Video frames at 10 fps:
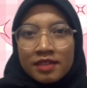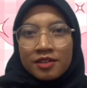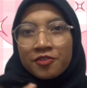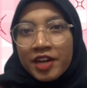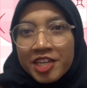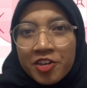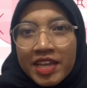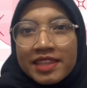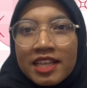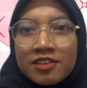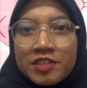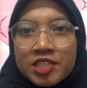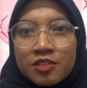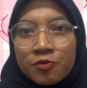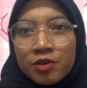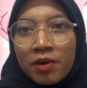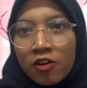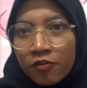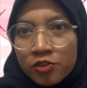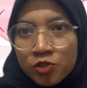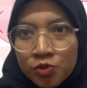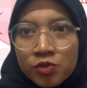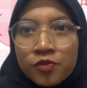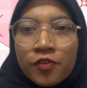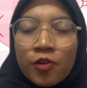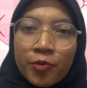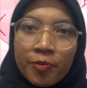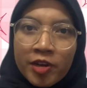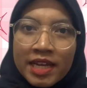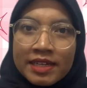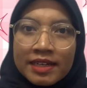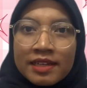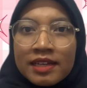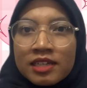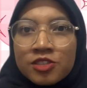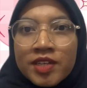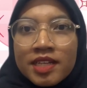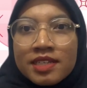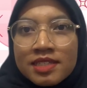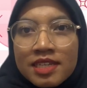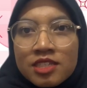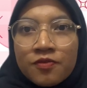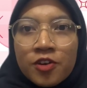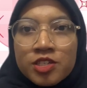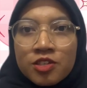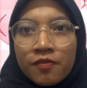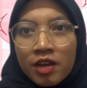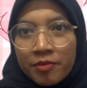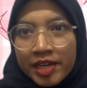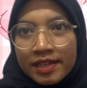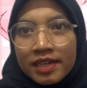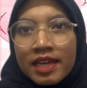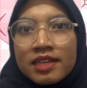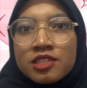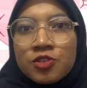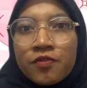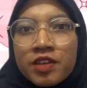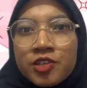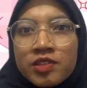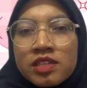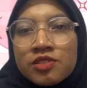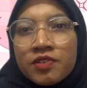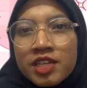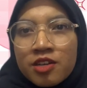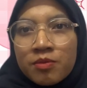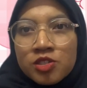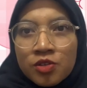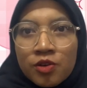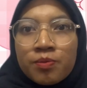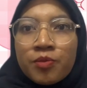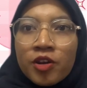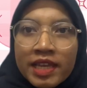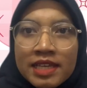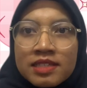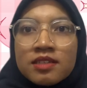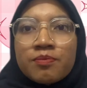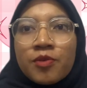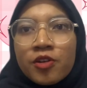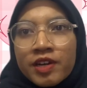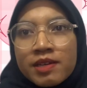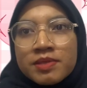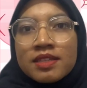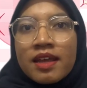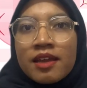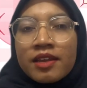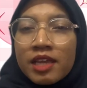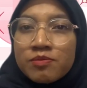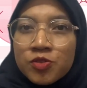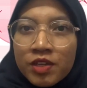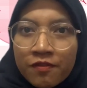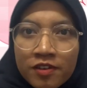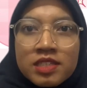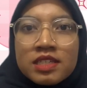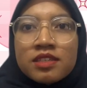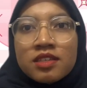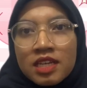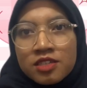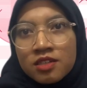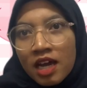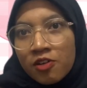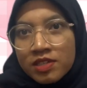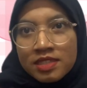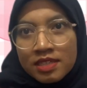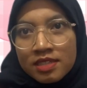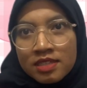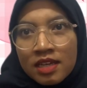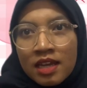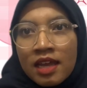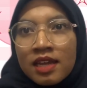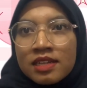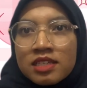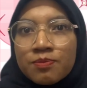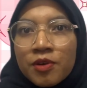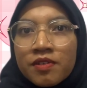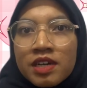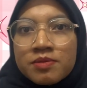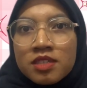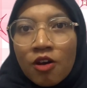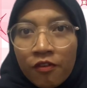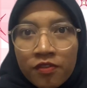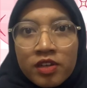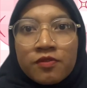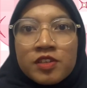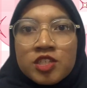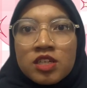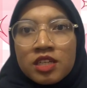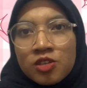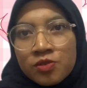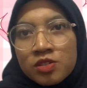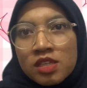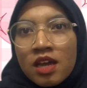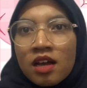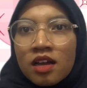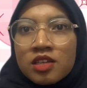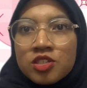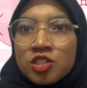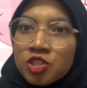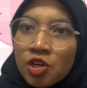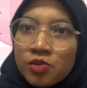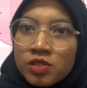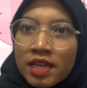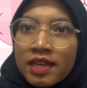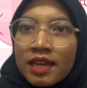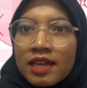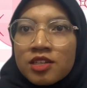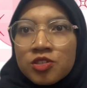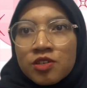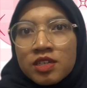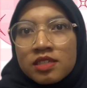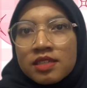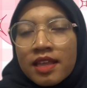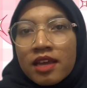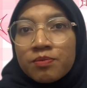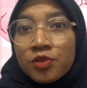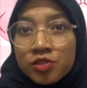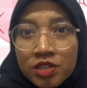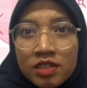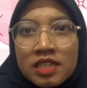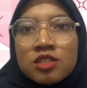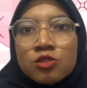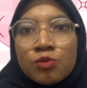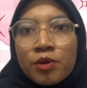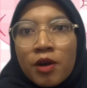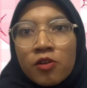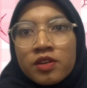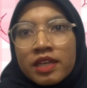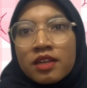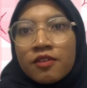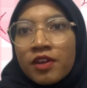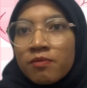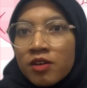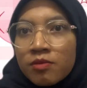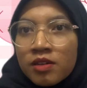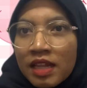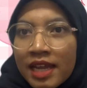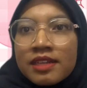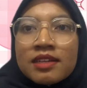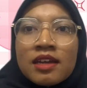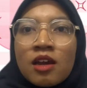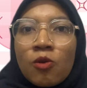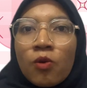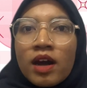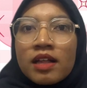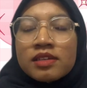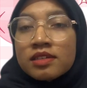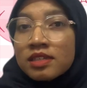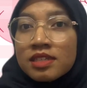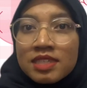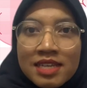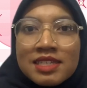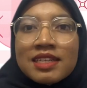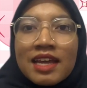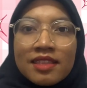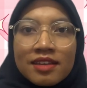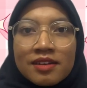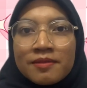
Radio and television were powerful tools for propaganda. The United States Voice of America and the Soviet Union's Radio Moscow broadcasted programs that aimed to influence international audiences. These programs often feature news, culture shows, and editorials that portrayed each superpower in a favorable light while criticizing the other.